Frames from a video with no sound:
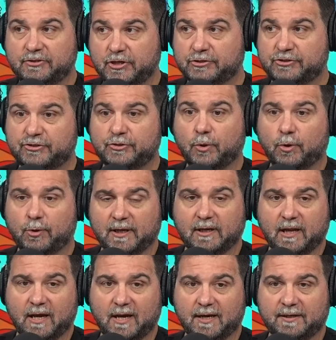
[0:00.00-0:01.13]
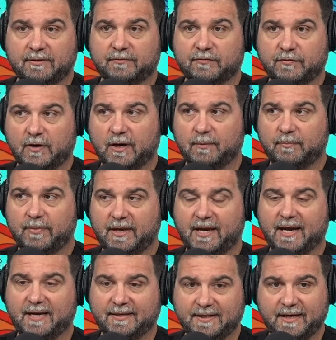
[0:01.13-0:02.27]
just storyline, from the
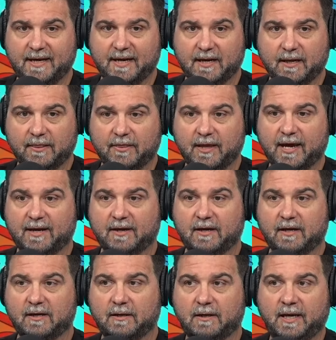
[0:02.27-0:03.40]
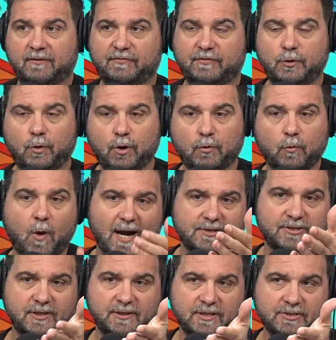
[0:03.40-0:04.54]
idea that if you're
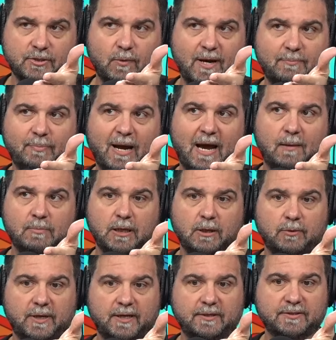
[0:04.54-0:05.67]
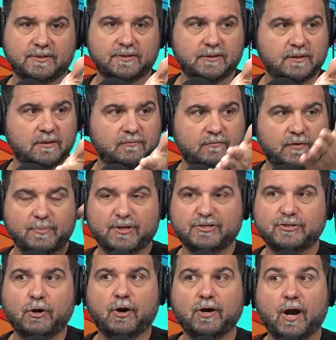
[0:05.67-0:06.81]
watching this the way Pablo is, from the
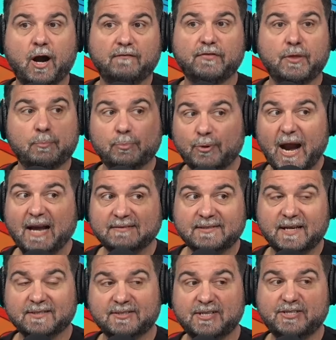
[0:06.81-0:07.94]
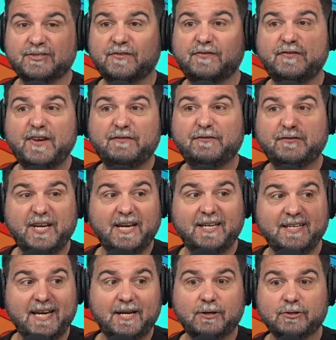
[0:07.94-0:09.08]
start of the process, this is 15
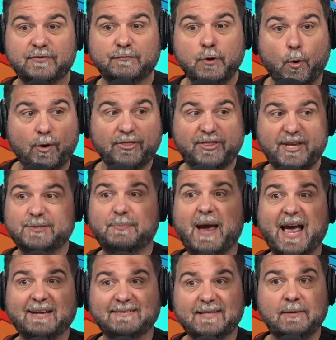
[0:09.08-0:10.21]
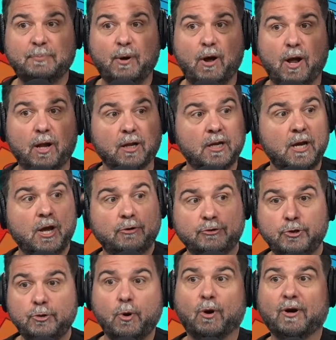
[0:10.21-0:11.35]
years of Northeast basketball. Mm-hmm.
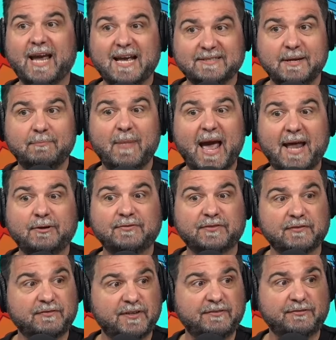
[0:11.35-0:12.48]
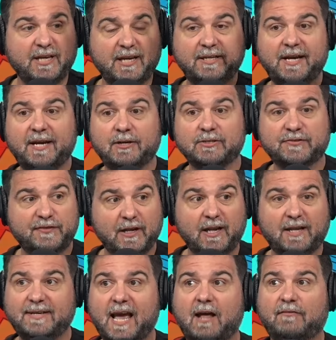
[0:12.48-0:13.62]
New York hasn't mattered for 15 years.
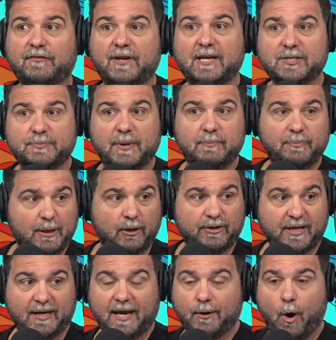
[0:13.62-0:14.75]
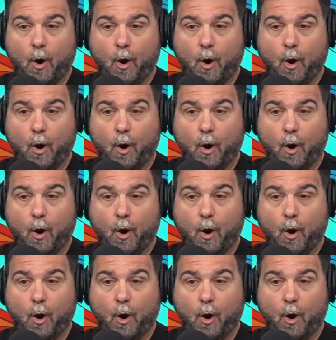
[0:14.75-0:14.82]
Philadelphia has been building, and